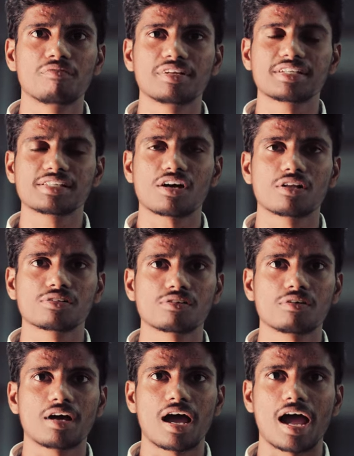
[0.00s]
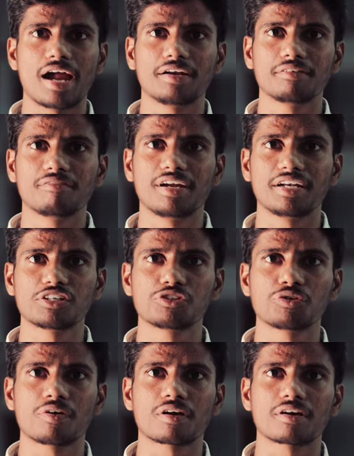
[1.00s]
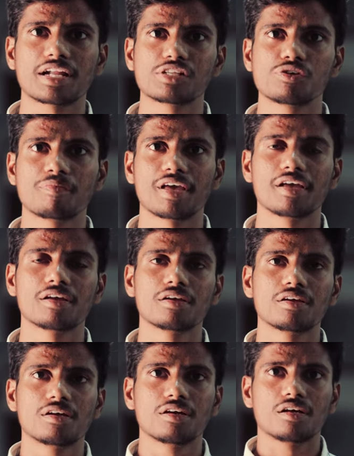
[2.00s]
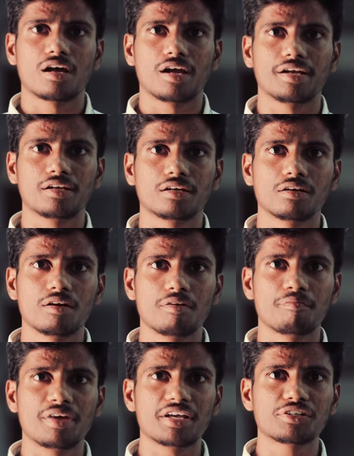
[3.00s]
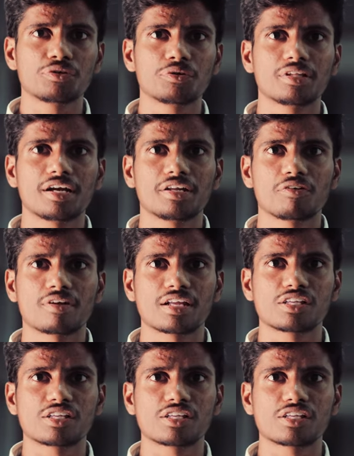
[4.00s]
which is also add weightage to your resume, and make sure that your